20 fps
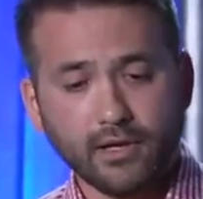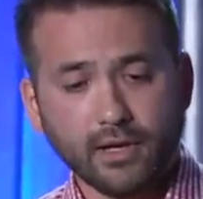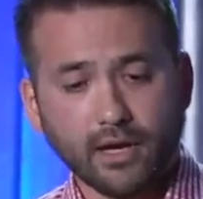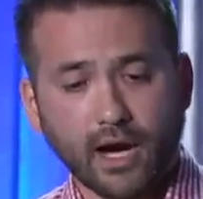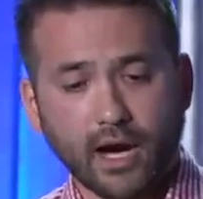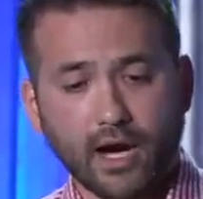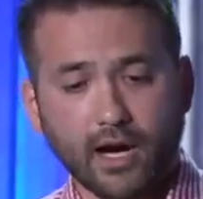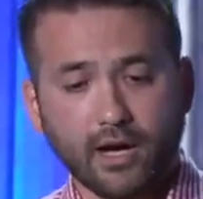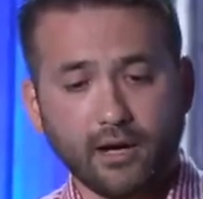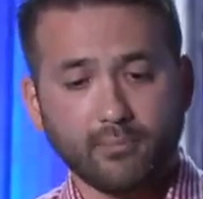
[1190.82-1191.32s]

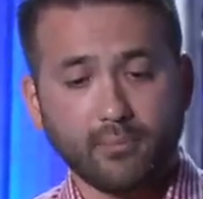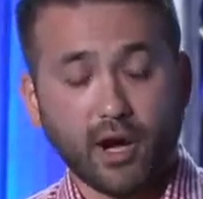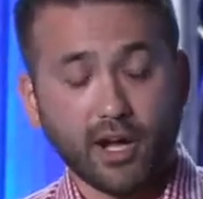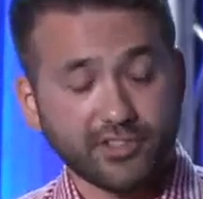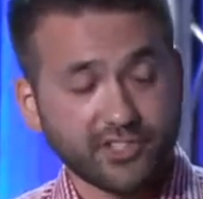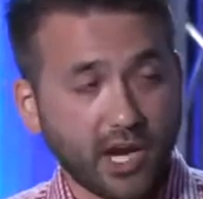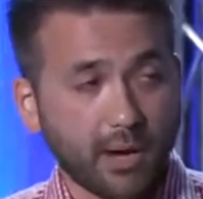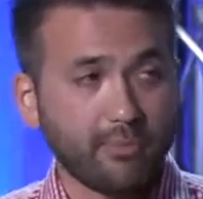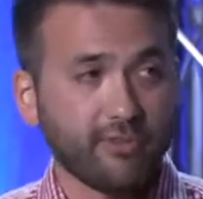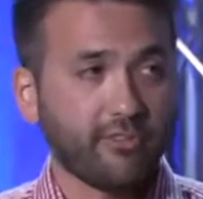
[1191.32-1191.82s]
On
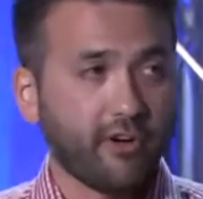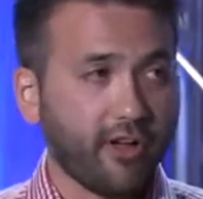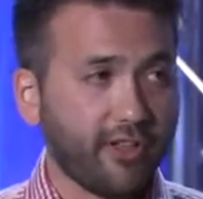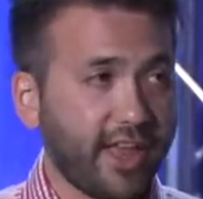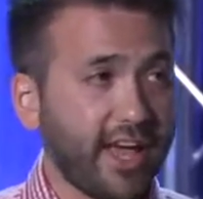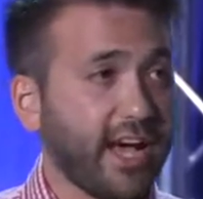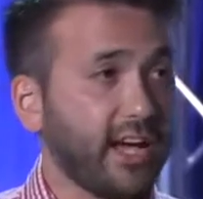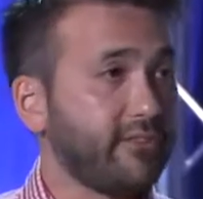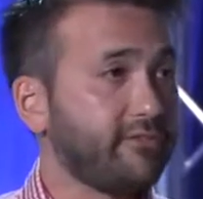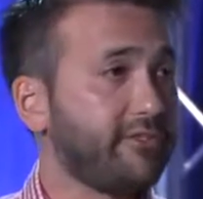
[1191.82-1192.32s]
top of all
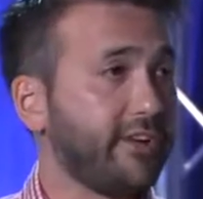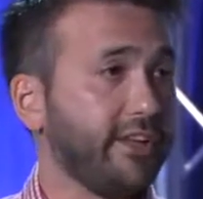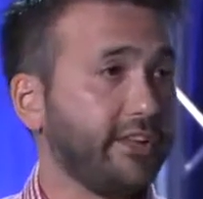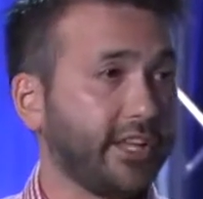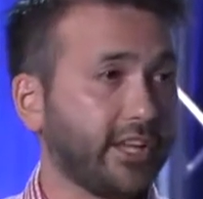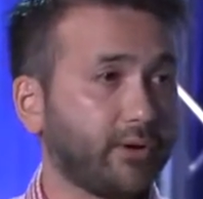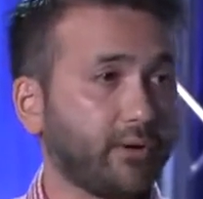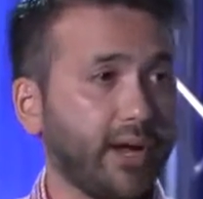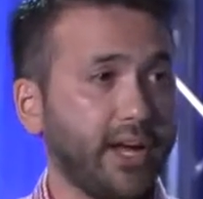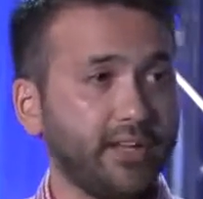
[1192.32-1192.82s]
that,
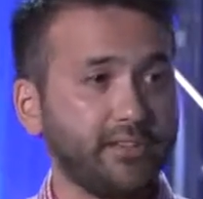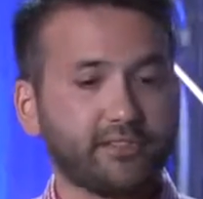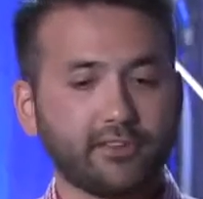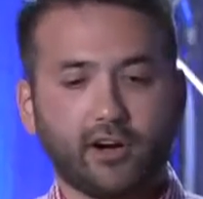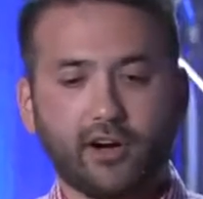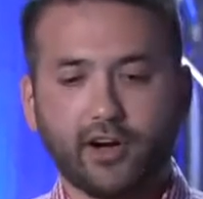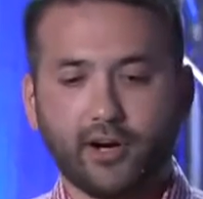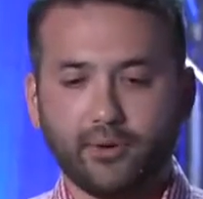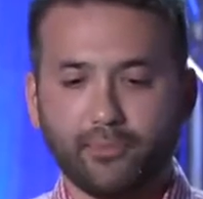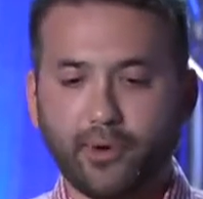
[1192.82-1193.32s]
failing grades
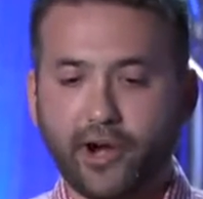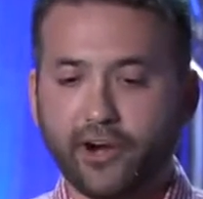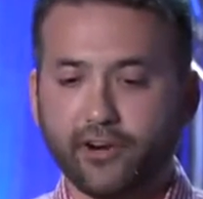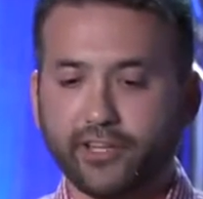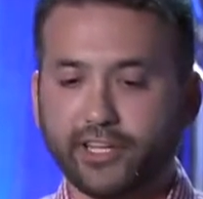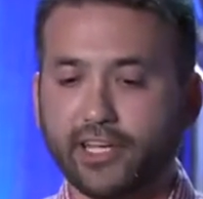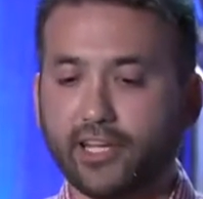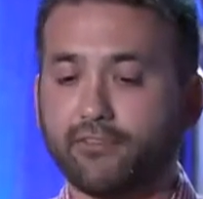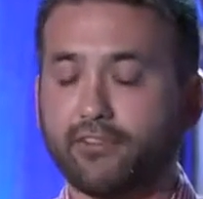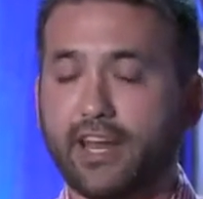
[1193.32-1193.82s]
are rarely
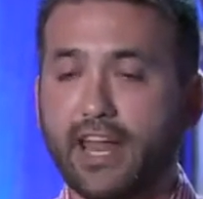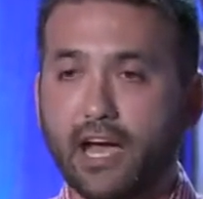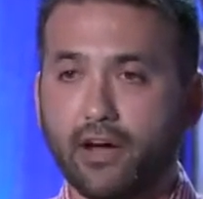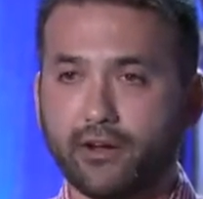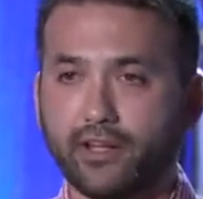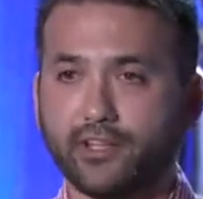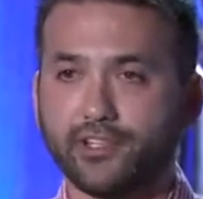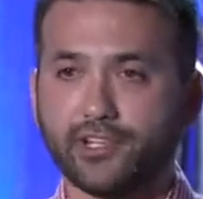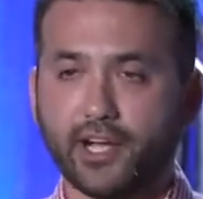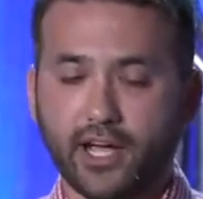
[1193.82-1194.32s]
given out
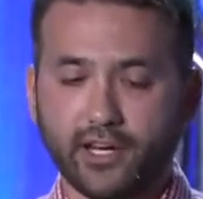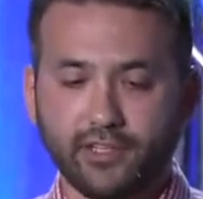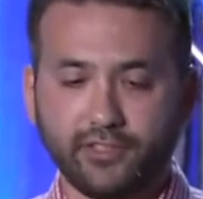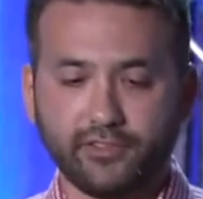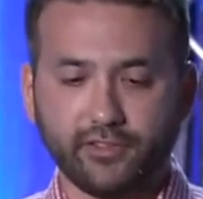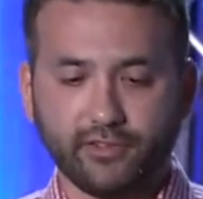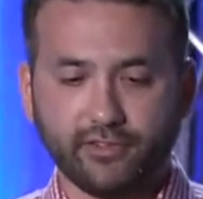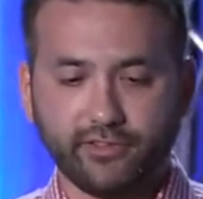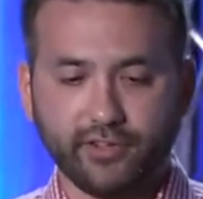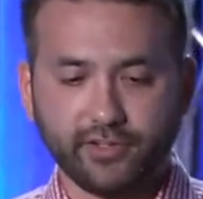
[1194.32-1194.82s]
in Chinese
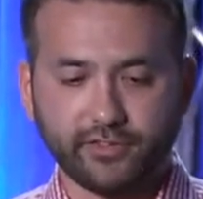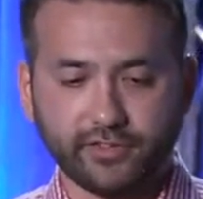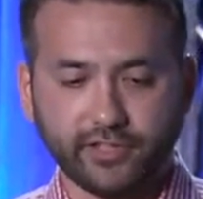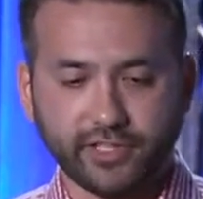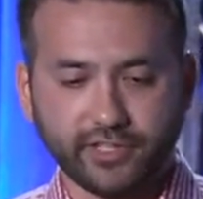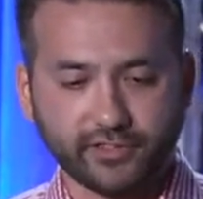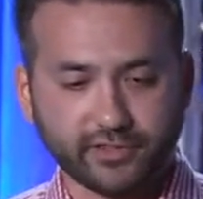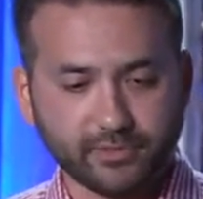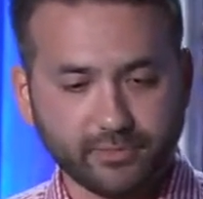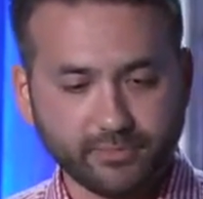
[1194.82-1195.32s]

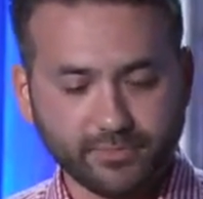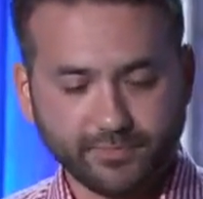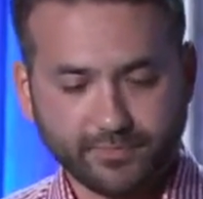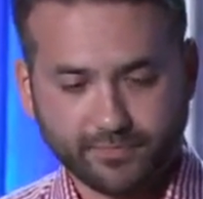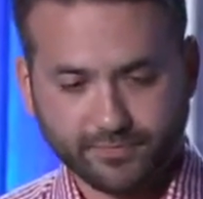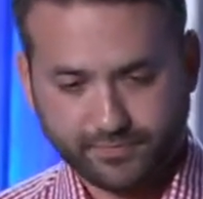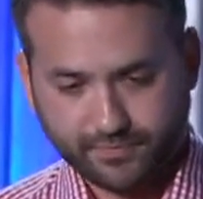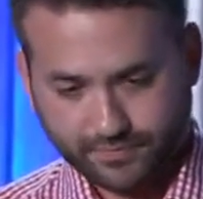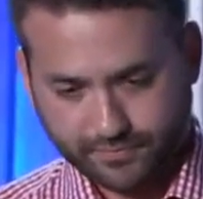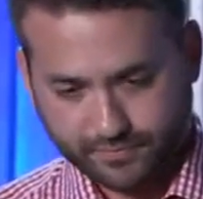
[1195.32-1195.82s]
universities.
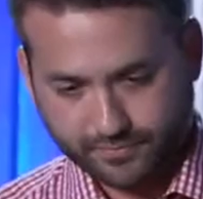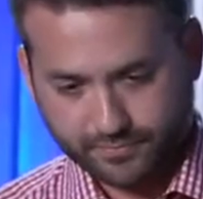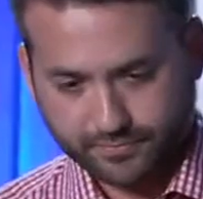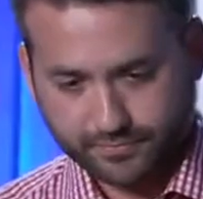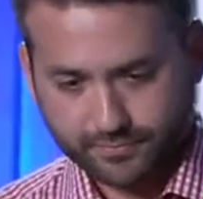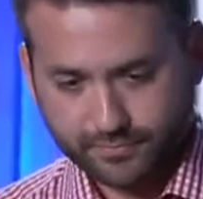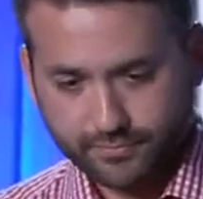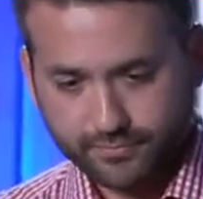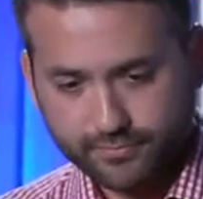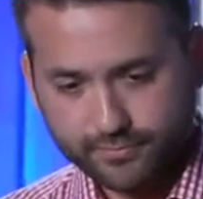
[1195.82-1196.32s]

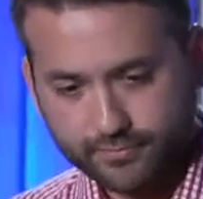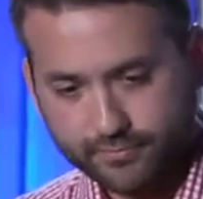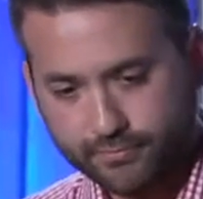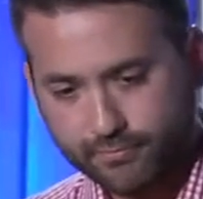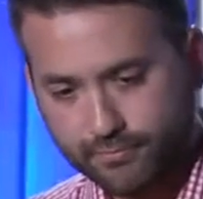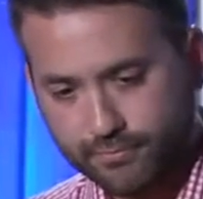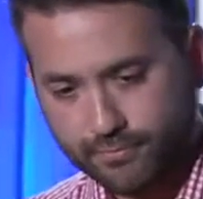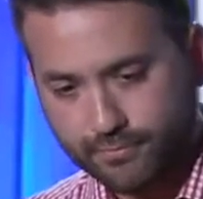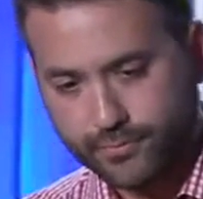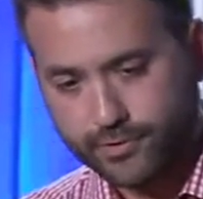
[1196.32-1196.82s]

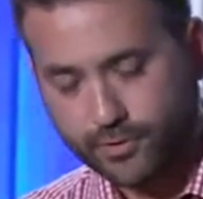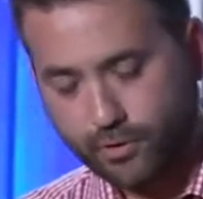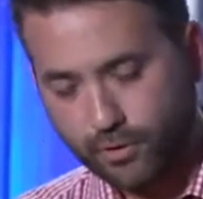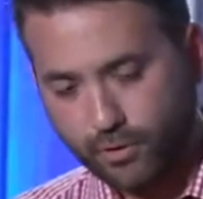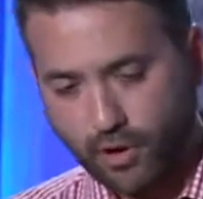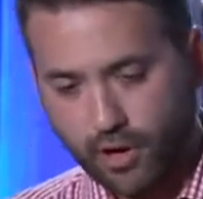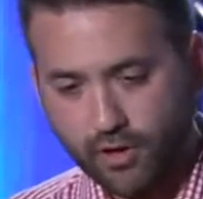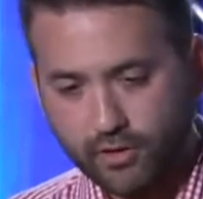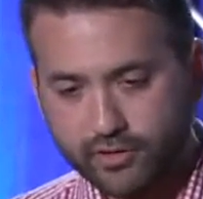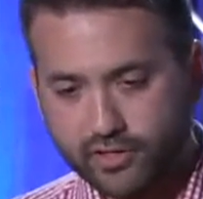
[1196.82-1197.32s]
So
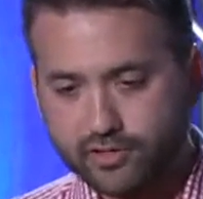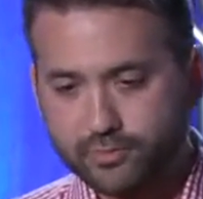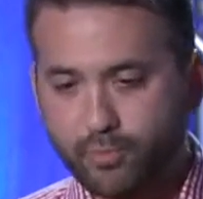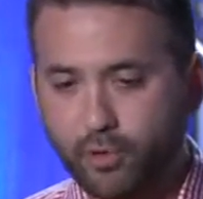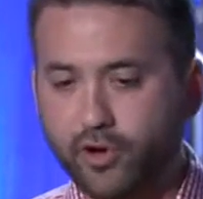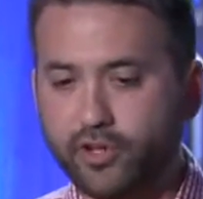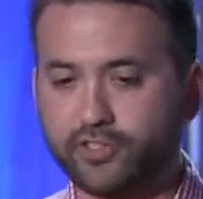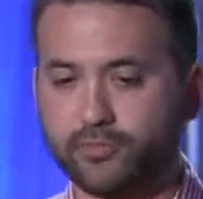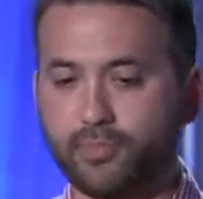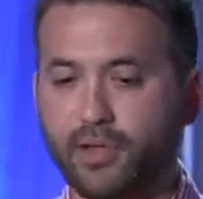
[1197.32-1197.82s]
all these
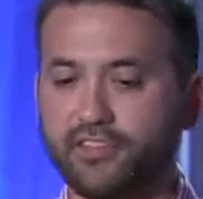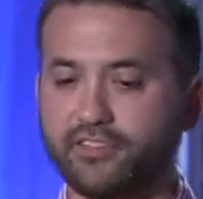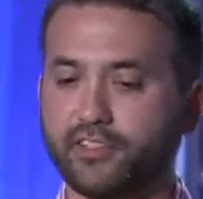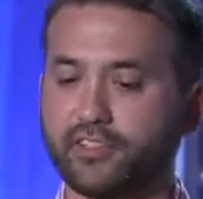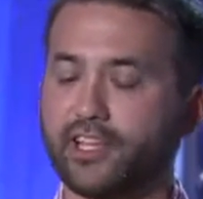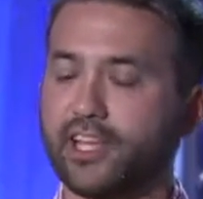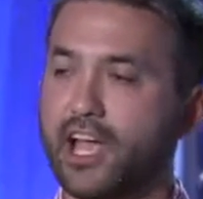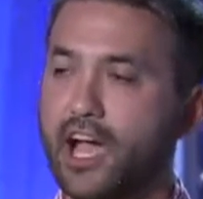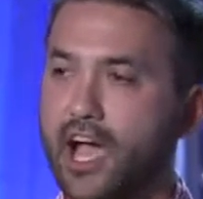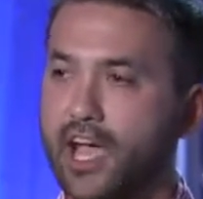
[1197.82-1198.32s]
points
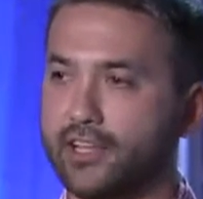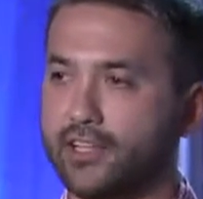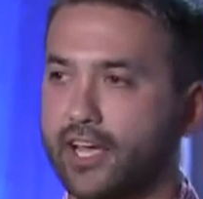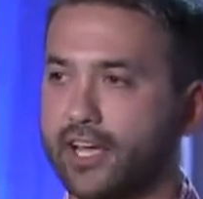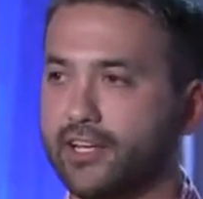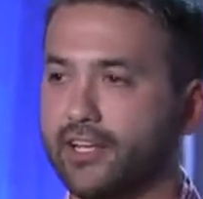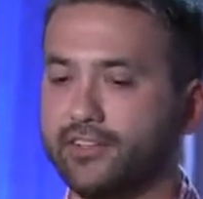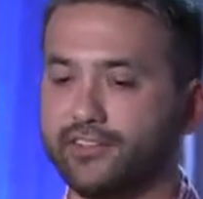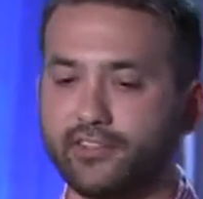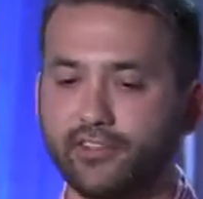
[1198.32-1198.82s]
basically highlight
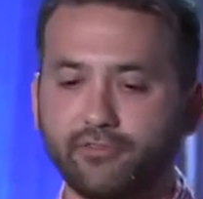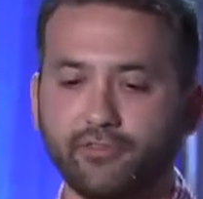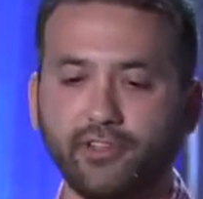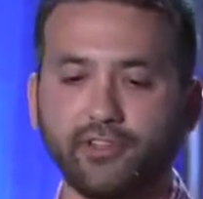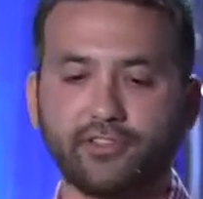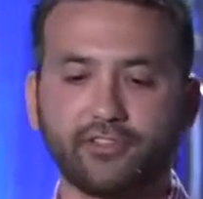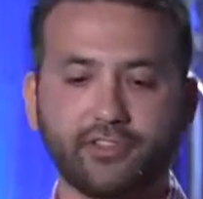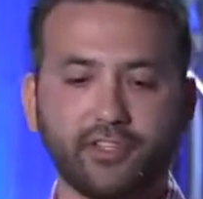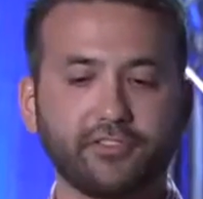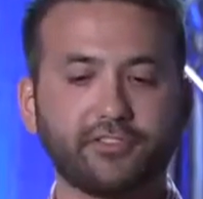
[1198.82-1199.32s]
a different
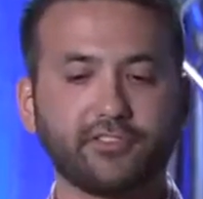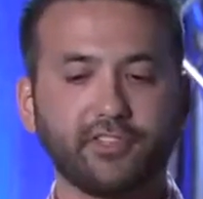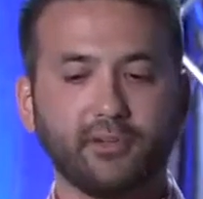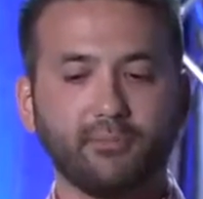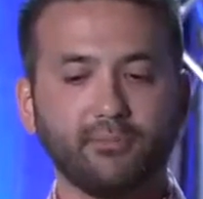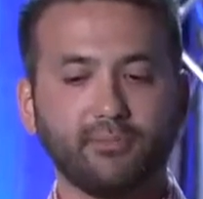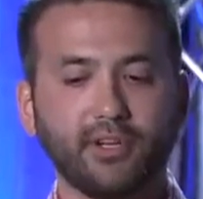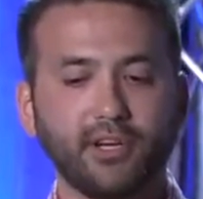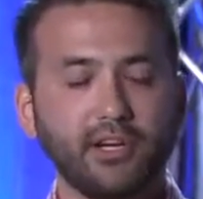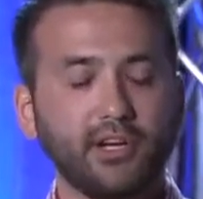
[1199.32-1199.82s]

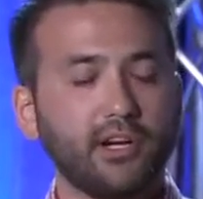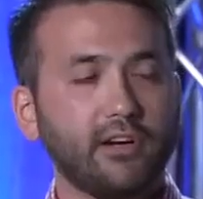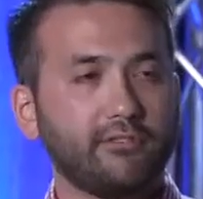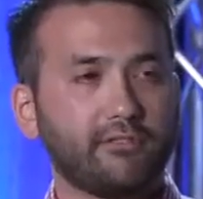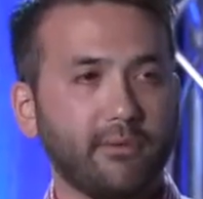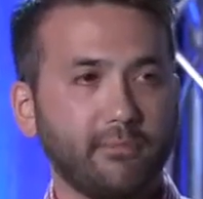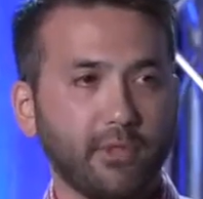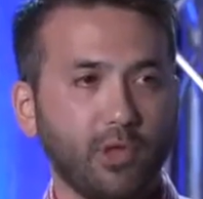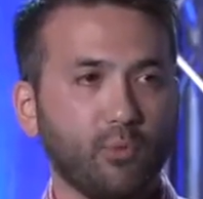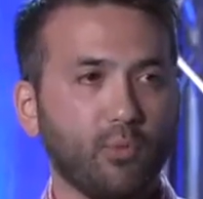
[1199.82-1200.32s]
system
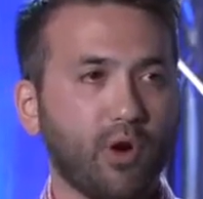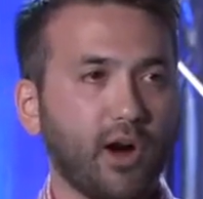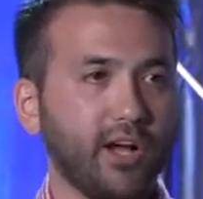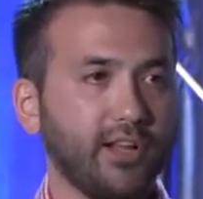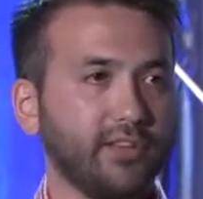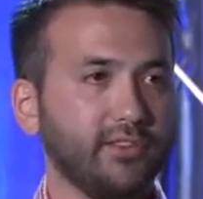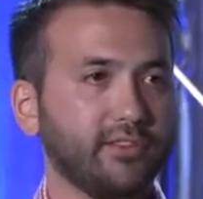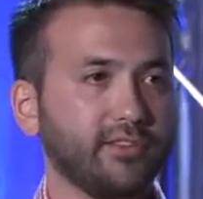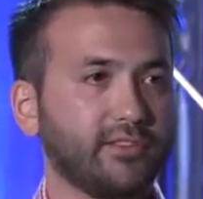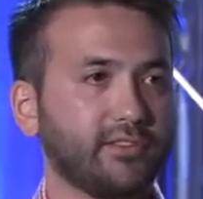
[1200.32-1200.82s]
from the
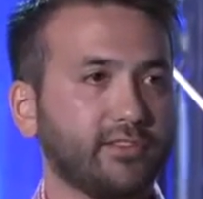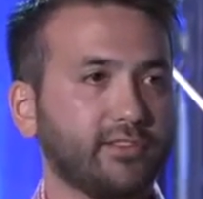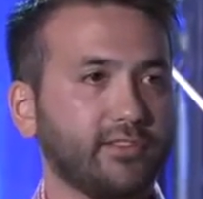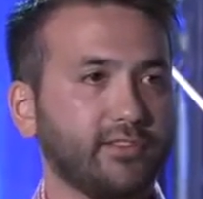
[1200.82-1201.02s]
ones